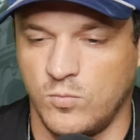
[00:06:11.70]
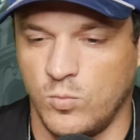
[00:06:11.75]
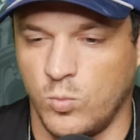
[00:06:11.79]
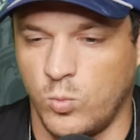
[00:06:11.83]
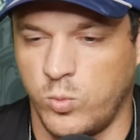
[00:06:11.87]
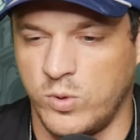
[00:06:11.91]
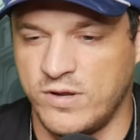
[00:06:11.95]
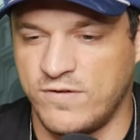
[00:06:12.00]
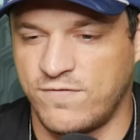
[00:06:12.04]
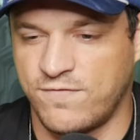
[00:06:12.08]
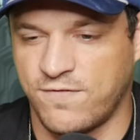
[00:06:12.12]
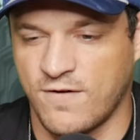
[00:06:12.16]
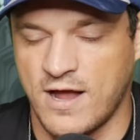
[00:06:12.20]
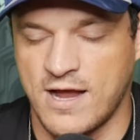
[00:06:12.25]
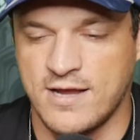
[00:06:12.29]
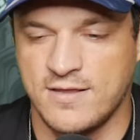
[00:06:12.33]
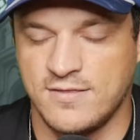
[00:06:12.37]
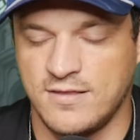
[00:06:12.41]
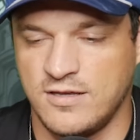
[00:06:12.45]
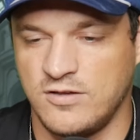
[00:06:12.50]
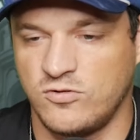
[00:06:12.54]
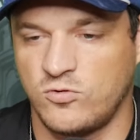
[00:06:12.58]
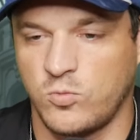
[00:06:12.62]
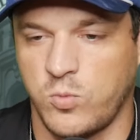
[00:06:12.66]
we
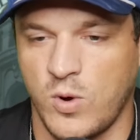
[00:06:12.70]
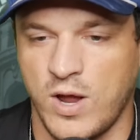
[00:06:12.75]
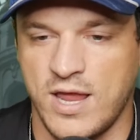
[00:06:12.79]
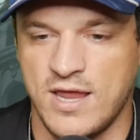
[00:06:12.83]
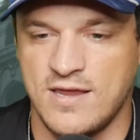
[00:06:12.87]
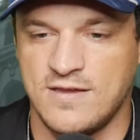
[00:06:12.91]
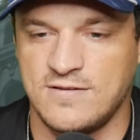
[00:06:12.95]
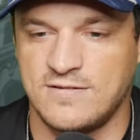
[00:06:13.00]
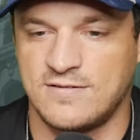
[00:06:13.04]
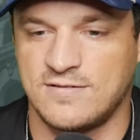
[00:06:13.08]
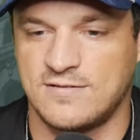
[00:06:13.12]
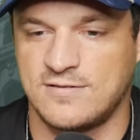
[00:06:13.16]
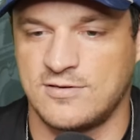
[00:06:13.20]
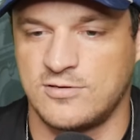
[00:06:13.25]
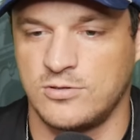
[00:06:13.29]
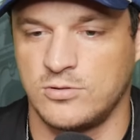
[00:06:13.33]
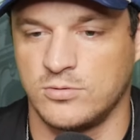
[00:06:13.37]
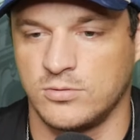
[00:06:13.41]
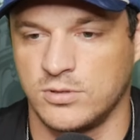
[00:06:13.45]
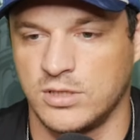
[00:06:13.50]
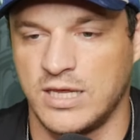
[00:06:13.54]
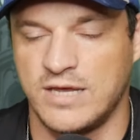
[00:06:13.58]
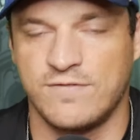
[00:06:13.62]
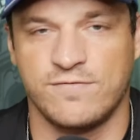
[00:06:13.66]
find these ways
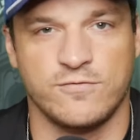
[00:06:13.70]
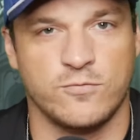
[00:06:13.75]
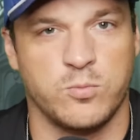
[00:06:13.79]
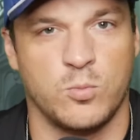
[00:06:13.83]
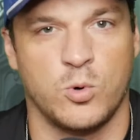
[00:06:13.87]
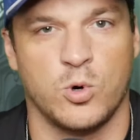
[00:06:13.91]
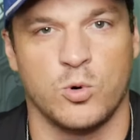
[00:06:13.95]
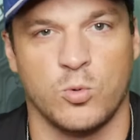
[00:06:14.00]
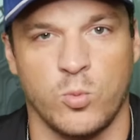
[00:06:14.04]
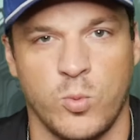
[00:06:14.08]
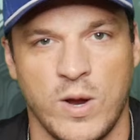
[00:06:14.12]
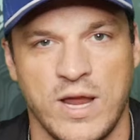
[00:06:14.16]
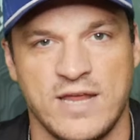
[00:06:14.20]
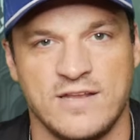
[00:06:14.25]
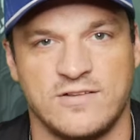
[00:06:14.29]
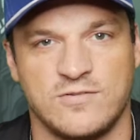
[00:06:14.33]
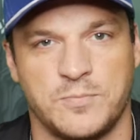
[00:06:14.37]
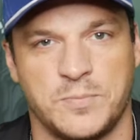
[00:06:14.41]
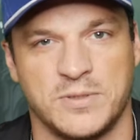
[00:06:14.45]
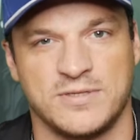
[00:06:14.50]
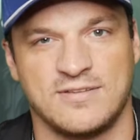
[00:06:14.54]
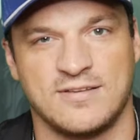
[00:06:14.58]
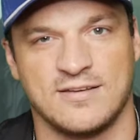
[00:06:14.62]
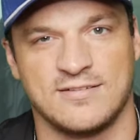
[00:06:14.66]
to lift more weights.
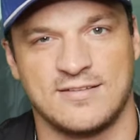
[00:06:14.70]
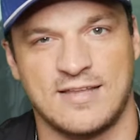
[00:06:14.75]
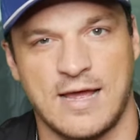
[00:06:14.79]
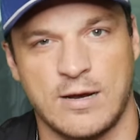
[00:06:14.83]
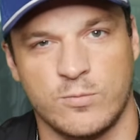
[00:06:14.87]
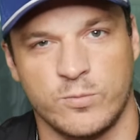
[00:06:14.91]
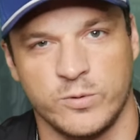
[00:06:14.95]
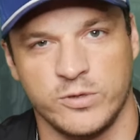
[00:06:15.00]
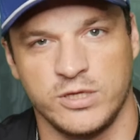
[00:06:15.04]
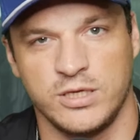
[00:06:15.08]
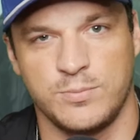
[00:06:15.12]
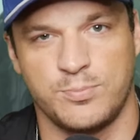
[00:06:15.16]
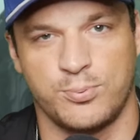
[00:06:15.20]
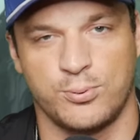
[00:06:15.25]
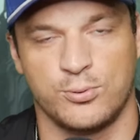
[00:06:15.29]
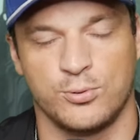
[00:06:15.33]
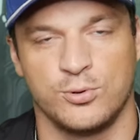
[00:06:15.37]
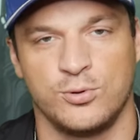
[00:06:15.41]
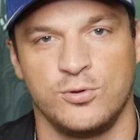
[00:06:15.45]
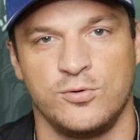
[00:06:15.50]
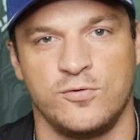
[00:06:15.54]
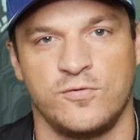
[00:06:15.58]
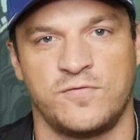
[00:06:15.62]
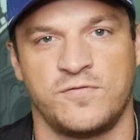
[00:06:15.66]
But does that really
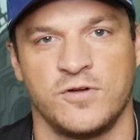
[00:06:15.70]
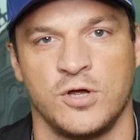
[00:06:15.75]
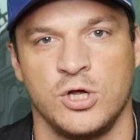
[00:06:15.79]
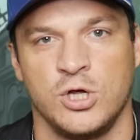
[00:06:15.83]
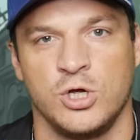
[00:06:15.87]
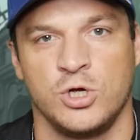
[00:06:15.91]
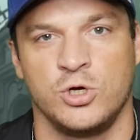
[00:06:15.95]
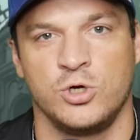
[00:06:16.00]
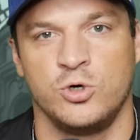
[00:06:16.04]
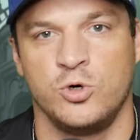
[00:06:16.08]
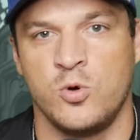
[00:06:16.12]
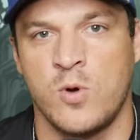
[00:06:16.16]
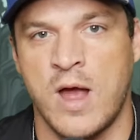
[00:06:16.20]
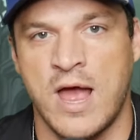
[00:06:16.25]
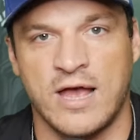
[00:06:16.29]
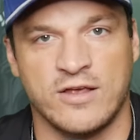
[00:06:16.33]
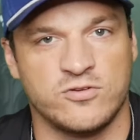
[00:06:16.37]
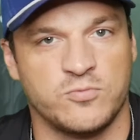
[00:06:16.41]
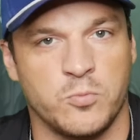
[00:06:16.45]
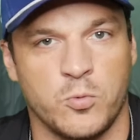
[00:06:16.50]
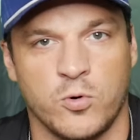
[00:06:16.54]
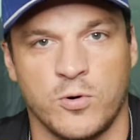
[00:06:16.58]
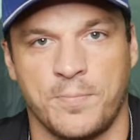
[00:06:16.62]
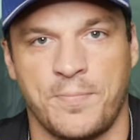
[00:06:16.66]
prove who
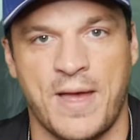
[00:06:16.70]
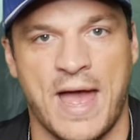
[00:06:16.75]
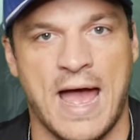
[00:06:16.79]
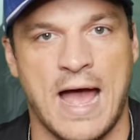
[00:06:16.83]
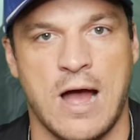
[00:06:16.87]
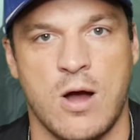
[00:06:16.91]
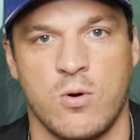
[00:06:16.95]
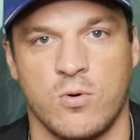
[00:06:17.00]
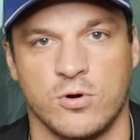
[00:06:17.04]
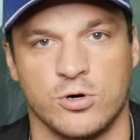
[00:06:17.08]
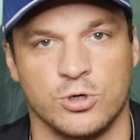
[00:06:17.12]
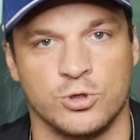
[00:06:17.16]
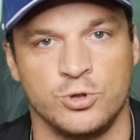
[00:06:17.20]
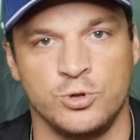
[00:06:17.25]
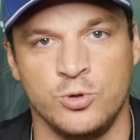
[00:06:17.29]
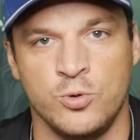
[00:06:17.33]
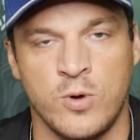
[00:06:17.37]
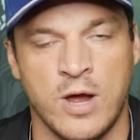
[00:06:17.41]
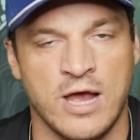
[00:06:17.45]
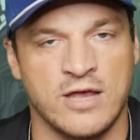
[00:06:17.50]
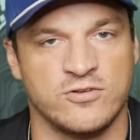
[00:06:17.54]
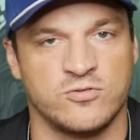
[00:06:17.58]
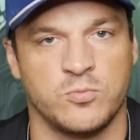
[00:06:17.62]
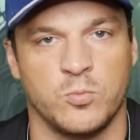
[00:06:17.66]
has more power,
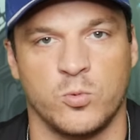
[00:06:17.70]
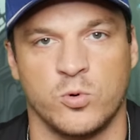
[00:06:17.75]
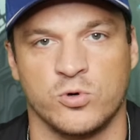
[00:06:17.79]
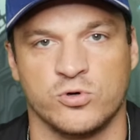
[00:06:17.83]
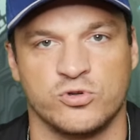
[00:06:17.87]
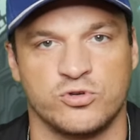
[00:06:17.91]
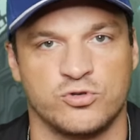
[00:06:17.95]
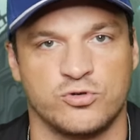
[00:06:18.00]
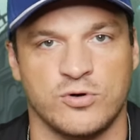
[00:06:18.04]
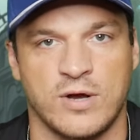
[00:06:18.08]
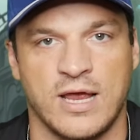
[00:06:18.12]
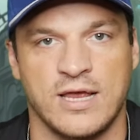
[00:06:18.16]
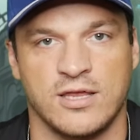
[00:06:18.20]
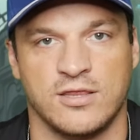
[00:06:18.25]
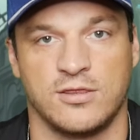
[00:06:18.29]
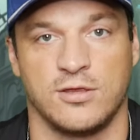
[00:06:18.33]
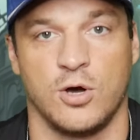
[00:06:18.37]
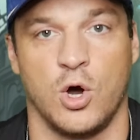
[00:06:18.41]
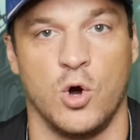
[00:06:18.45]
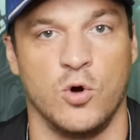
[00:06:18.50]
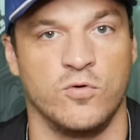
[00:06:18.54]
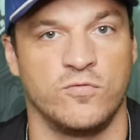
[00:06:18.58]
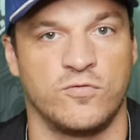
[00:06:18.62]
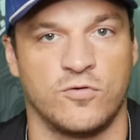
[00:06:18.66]
who has more strength
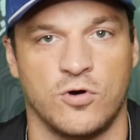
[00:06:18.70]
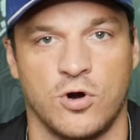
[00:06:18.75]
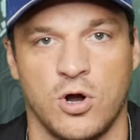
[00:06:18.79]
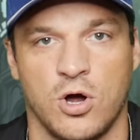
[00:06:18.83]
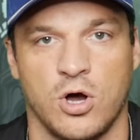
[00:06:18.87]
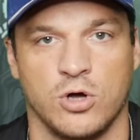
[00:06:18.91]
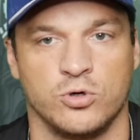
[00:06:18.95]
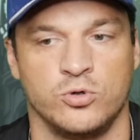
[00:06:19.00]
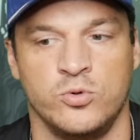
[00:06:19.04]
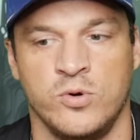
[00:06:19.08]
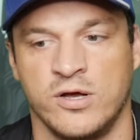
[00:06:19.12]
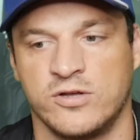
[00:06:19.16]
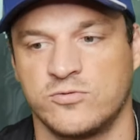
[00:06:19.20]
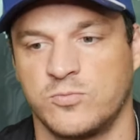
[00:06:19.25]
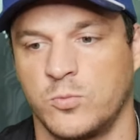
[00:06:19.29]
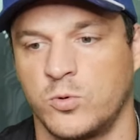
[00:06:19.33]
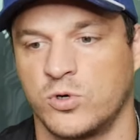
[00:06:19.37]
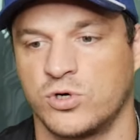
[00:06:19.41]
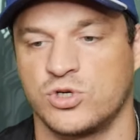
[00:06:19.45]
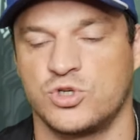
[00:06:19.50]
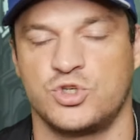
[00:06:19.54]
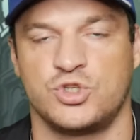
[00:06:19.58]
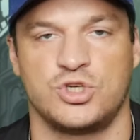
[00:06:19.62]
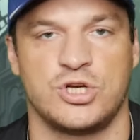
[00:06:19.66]
overall, who has
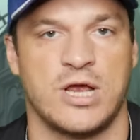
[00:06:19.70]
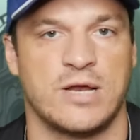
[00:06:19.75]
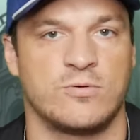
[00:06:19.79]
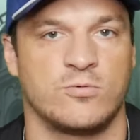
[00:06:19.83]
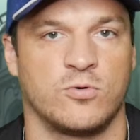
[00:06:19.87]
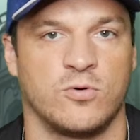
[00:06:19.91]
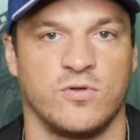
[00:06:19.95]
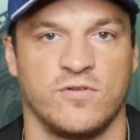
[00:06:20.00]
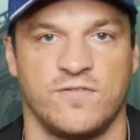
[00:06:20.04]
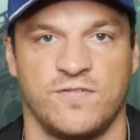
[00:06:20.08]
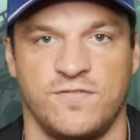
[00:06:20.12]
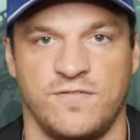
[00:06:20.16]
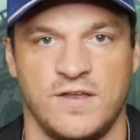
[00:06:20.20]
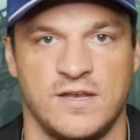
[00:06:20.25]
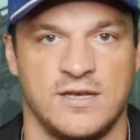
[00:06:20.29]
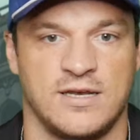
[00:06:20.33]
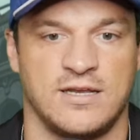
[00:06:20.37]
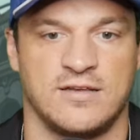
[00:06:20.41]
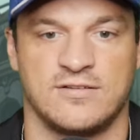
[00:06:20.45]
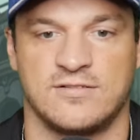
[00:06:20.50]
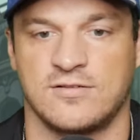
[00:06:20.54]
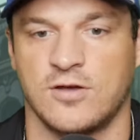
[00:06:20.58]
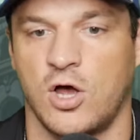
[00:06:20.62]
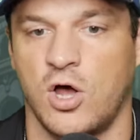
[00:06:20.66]
more general
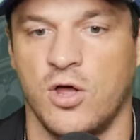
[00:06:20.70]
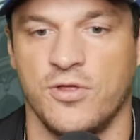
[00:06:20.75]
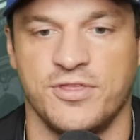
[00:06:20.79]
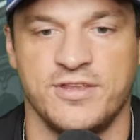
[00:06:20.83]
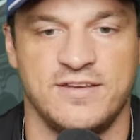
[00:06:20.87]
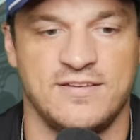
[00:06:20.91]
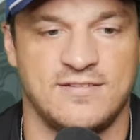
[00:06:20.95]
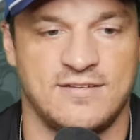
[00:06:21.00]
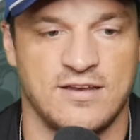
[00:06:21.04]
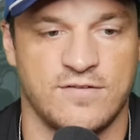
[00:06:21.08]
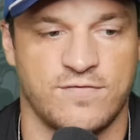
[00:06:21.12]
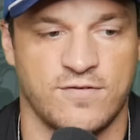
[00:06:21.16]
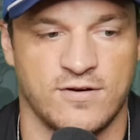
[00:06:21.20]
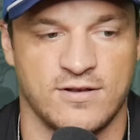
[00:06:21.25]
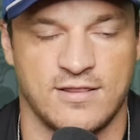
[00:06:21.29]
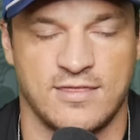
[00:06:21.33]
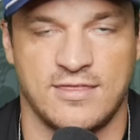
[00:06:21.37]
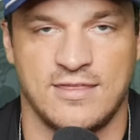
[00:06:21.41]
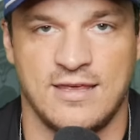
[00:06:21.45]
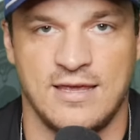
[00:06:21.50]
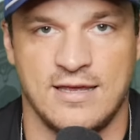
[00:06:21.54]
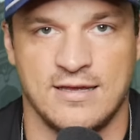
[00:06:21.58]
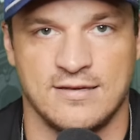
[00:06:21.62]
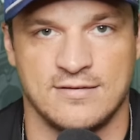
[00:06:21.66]
fitness, all these different
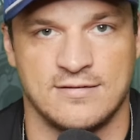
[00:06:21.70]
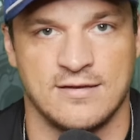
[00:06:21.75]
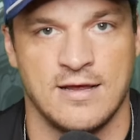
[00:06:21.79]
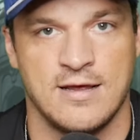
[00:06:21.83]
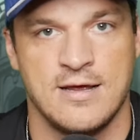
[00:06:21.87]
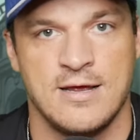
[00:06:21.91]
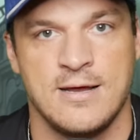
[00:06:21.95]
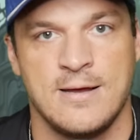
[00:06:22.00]
things?